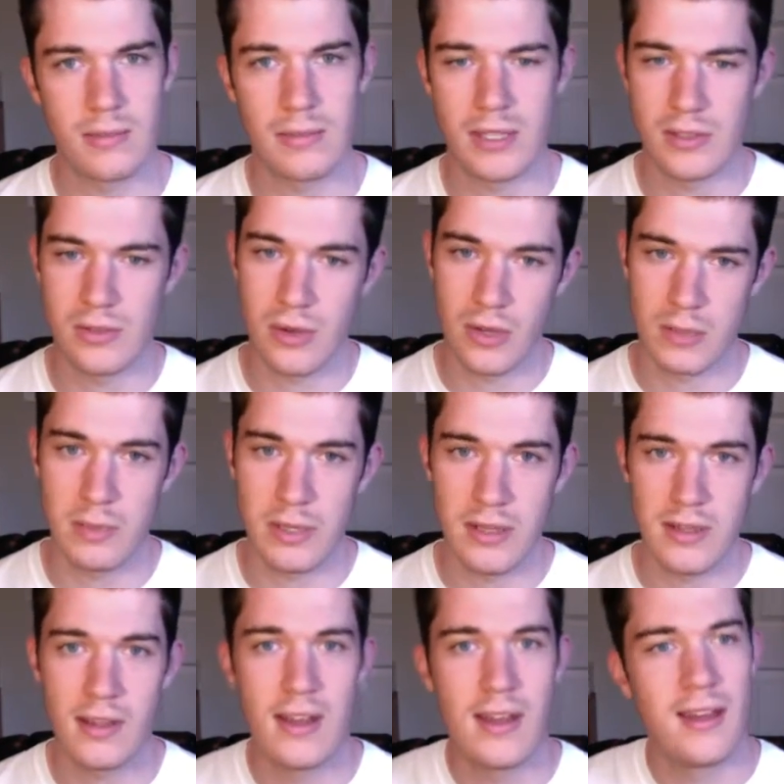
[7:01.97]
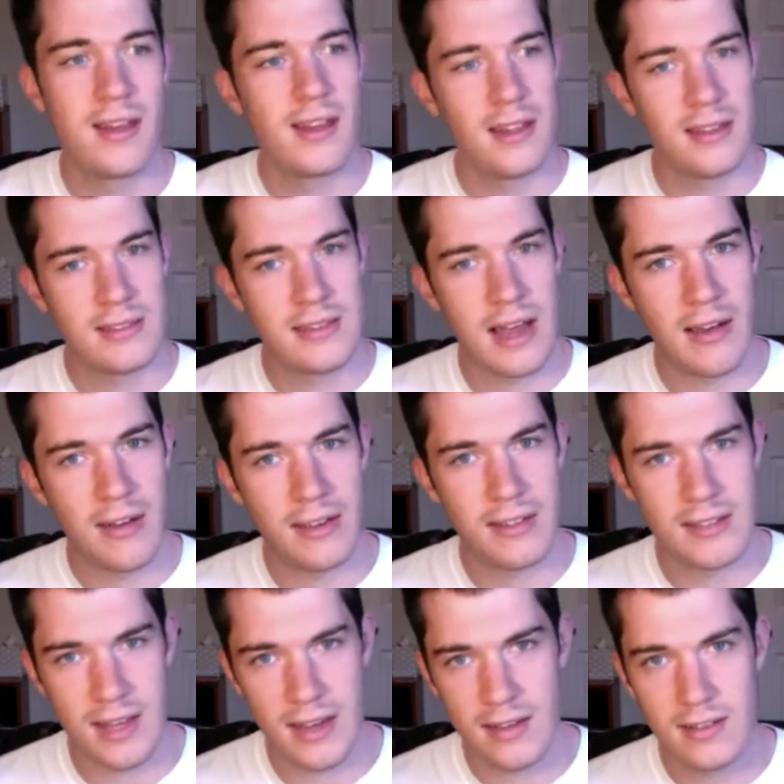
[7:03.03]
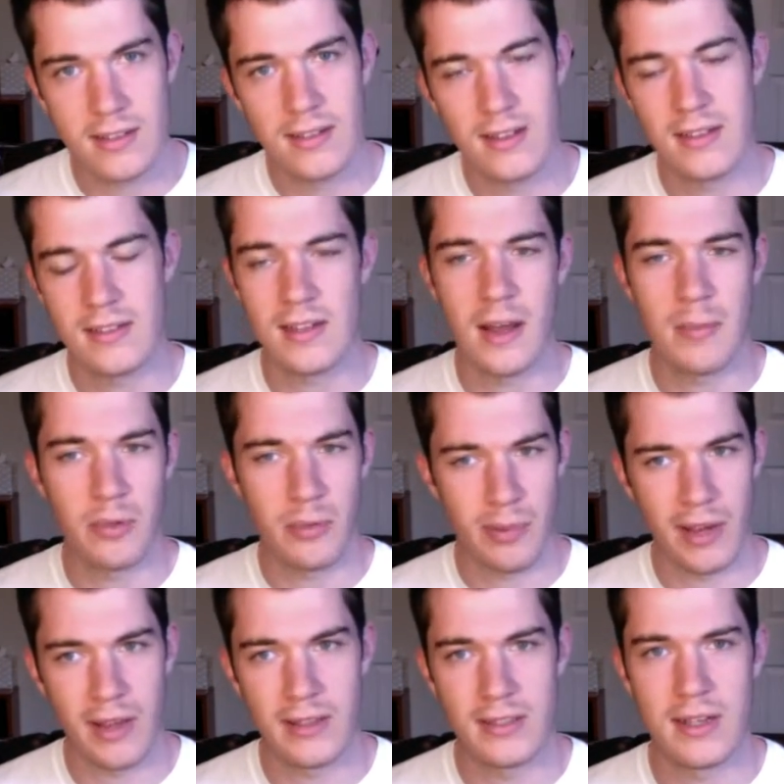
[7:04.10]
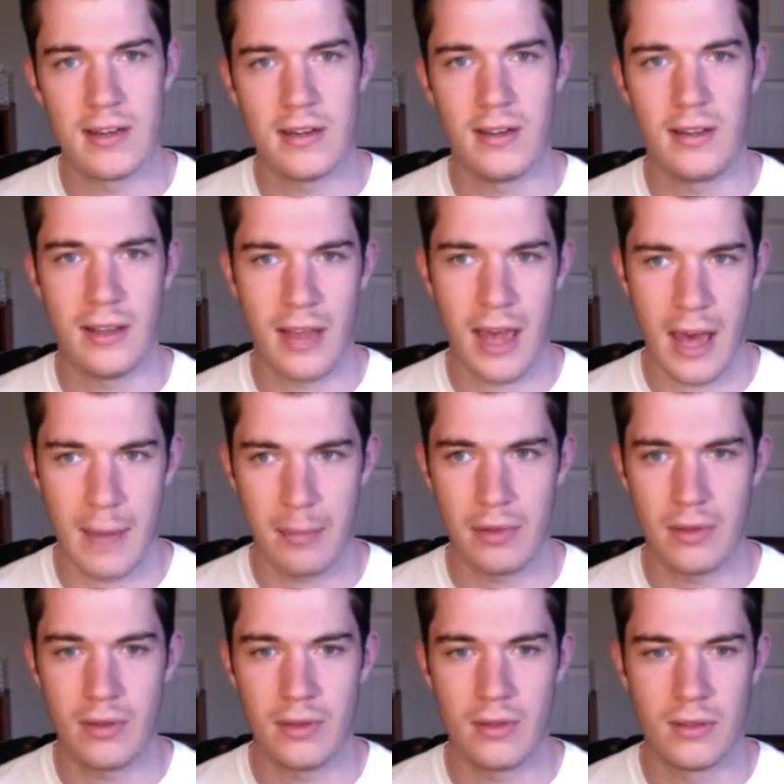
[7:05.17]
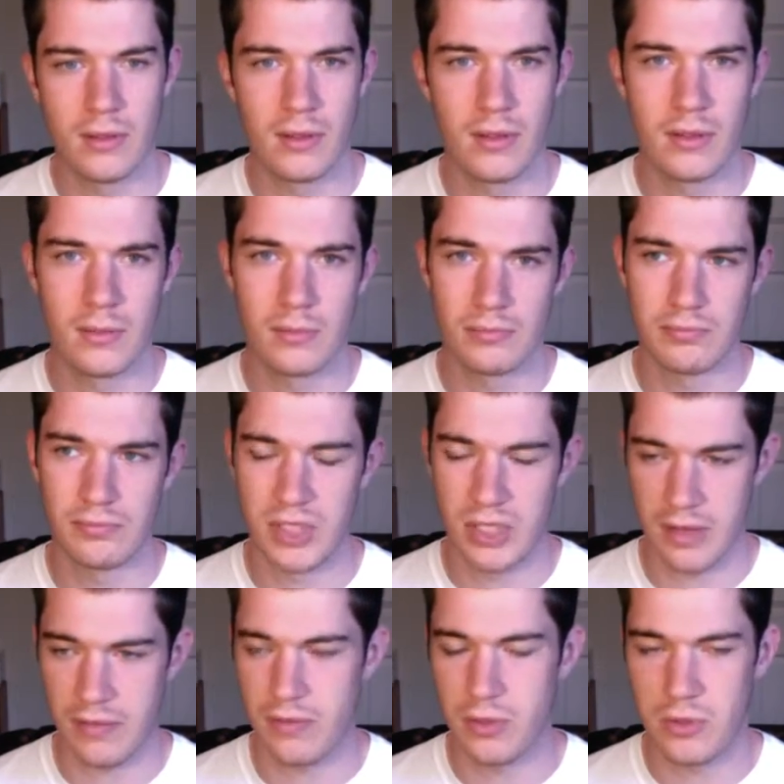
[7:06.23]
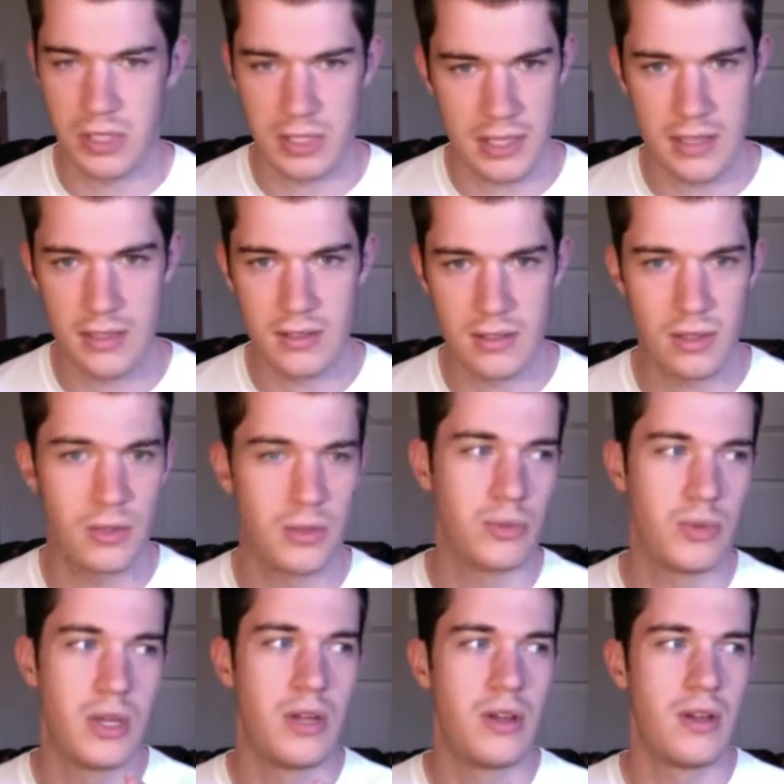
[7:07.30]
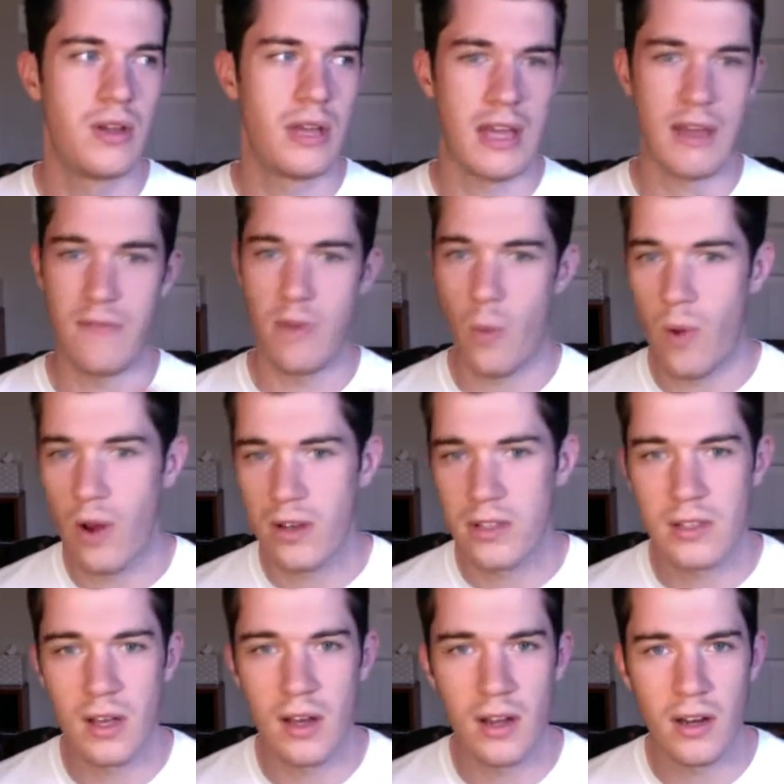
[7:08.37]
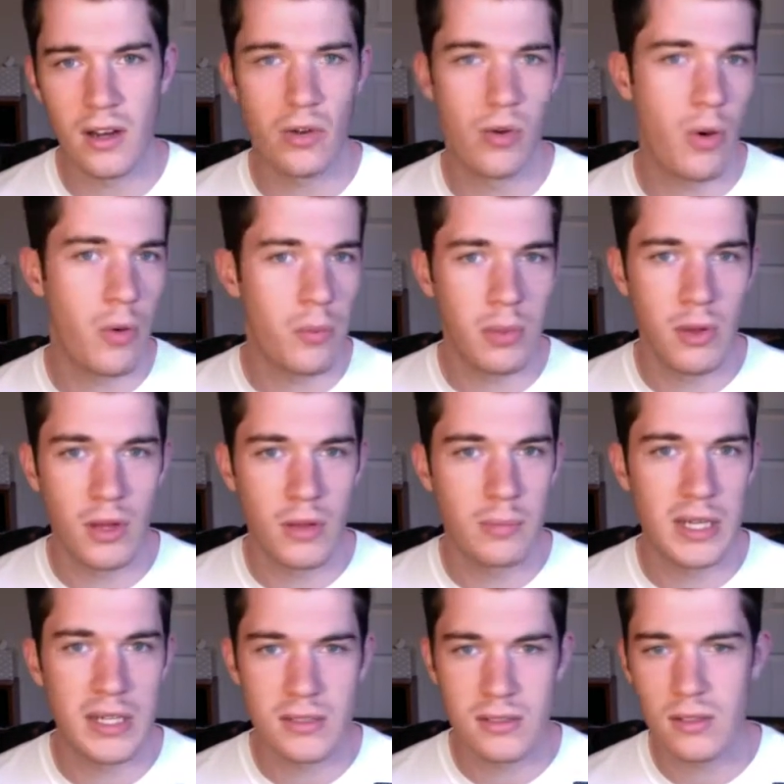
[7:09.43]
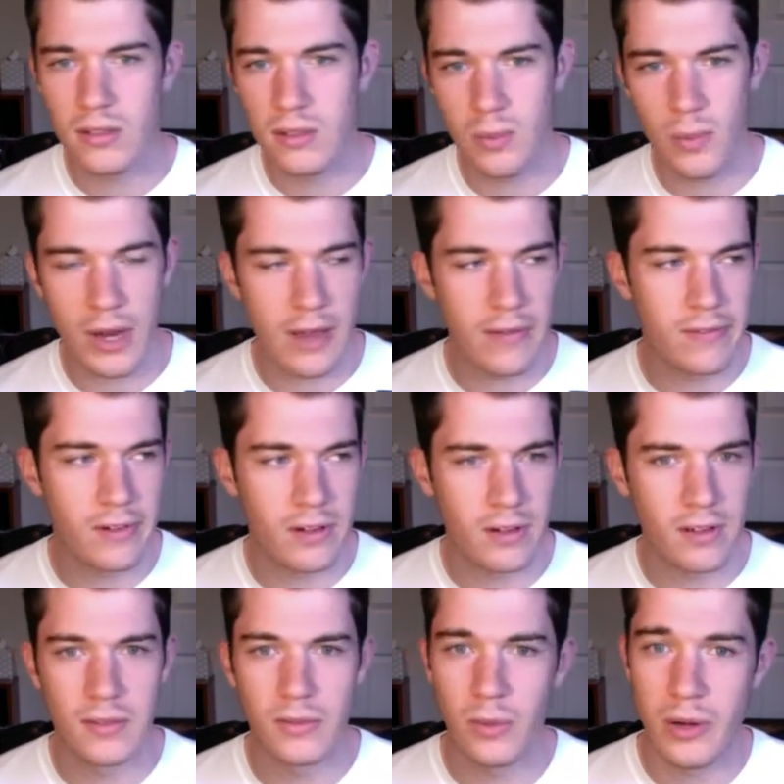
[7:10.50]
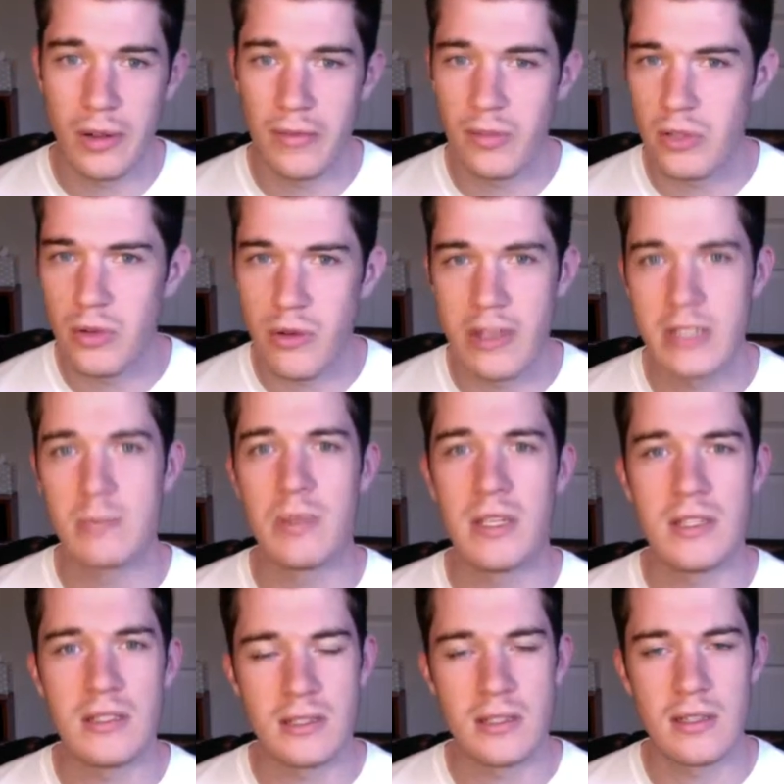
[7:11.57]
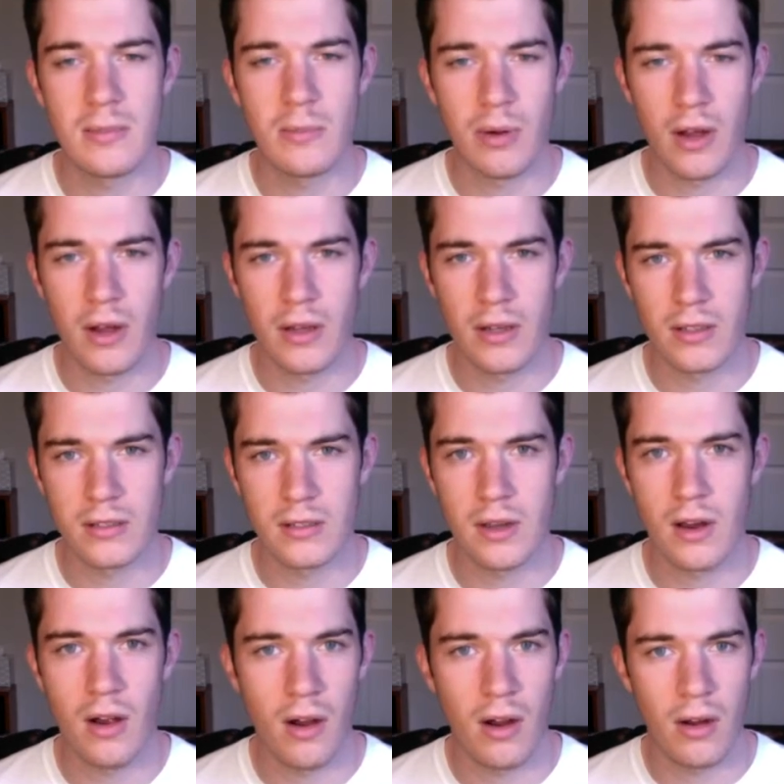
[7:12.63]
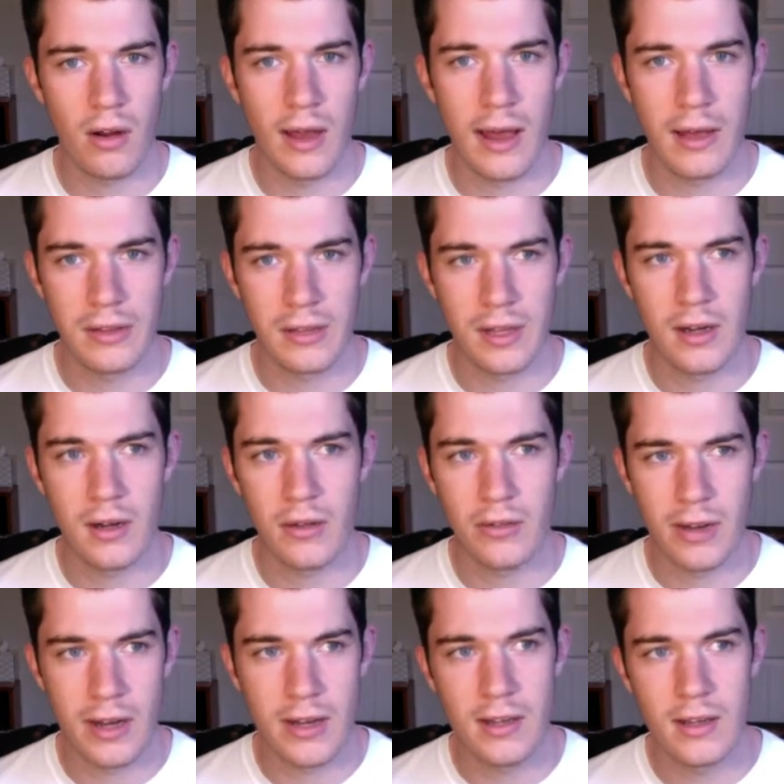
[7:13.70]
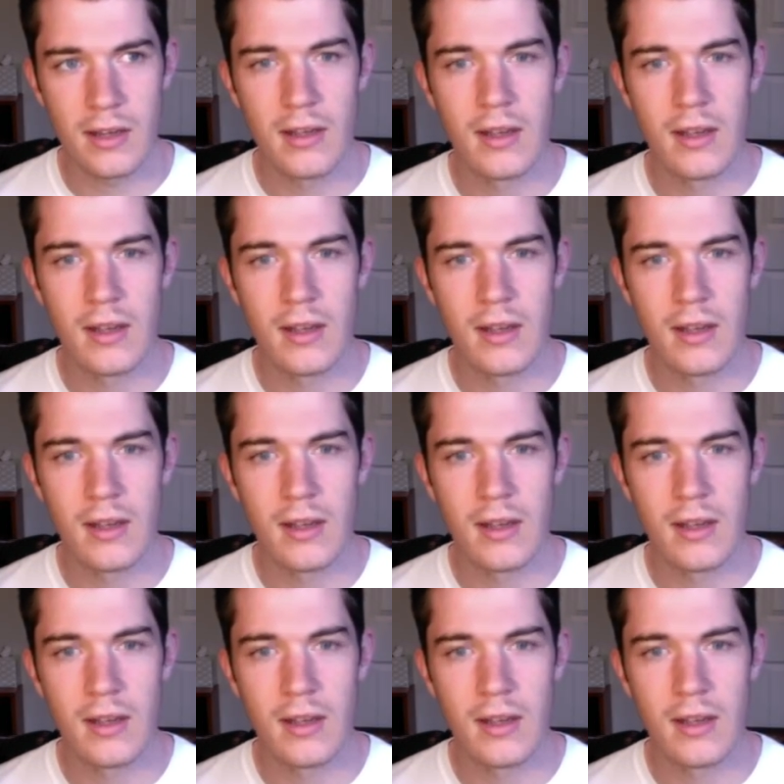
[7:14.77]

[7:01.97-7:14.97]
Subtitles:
because USB is now a standard. It's not proprietary like Apple stuff usually is. So if it works on a Chromebook, Pixel, whatever USB-C products there are out there already,